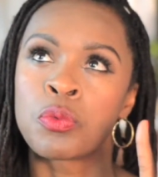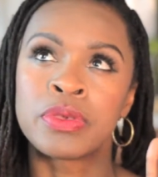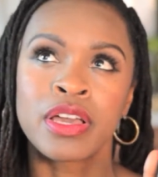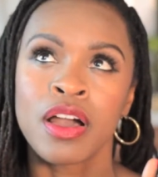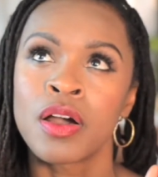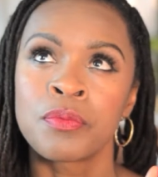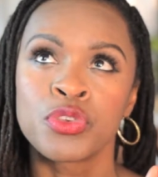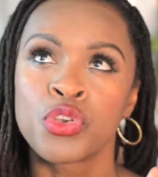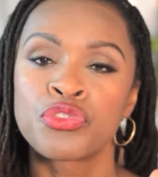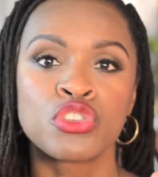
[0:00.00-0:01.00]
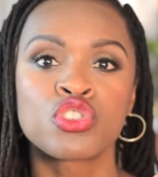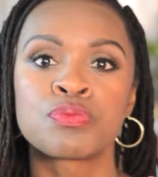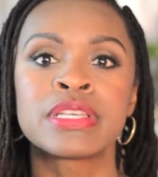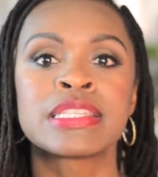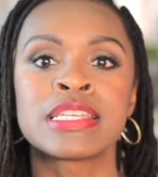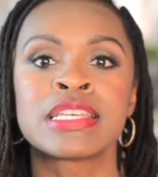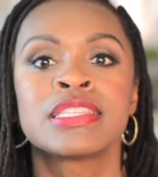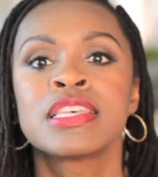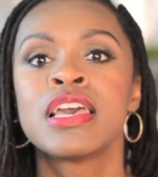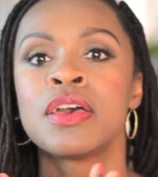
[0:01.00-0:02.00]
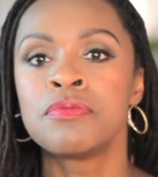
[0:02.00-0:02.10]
will become your future business,